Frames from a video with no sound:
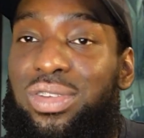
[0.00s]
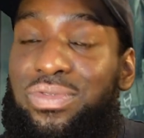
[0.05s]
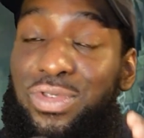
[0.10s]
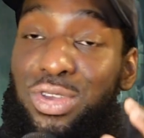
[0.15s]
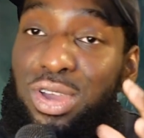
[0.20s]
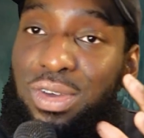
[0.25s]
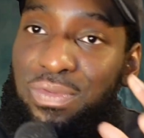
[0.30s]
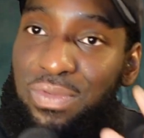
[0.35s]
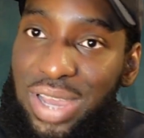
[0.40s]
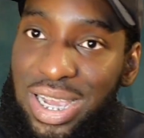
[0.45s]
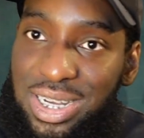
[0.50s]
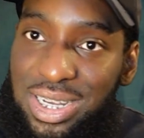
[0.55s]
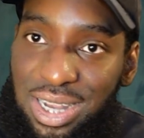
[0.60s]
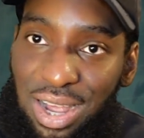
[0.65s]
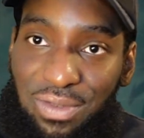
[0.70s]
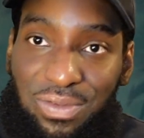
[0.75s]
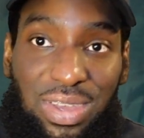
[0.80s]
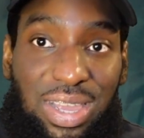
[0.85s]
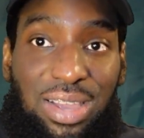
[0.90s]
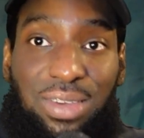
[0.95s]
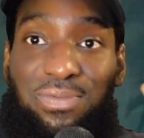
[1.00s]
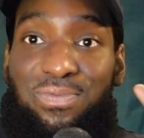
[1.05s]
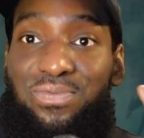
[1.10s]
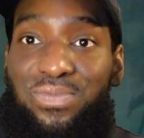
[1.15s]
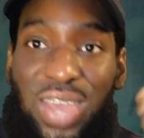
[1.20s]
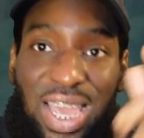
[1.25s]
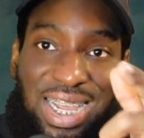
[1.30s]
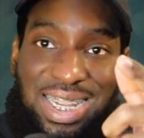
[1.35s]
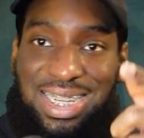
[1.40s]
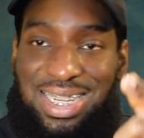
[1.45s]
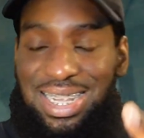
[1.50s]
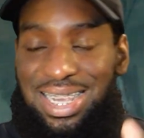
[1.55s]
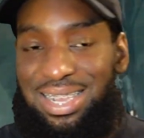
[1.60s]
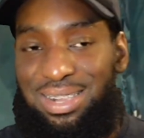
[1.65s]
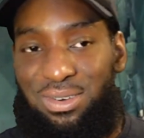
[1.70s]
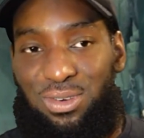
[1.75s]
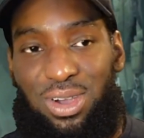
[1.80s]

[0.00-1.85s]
If you can fix something, fix it,